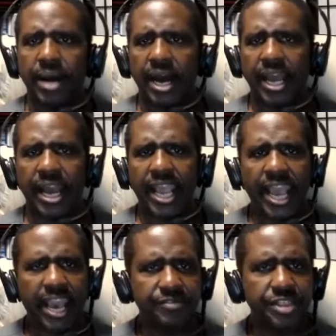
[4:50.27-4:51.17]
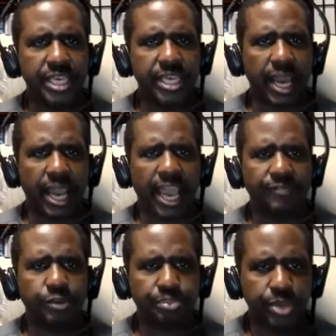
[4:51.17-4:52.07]
I have
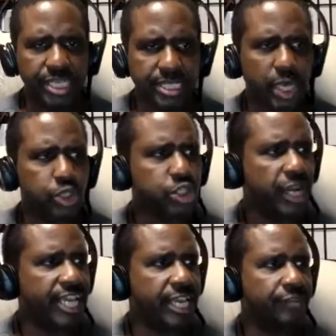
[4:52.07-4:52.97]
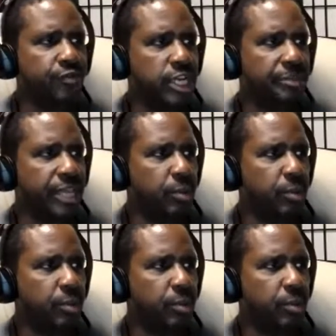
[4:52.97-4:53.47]
the pre-sale training in front of me,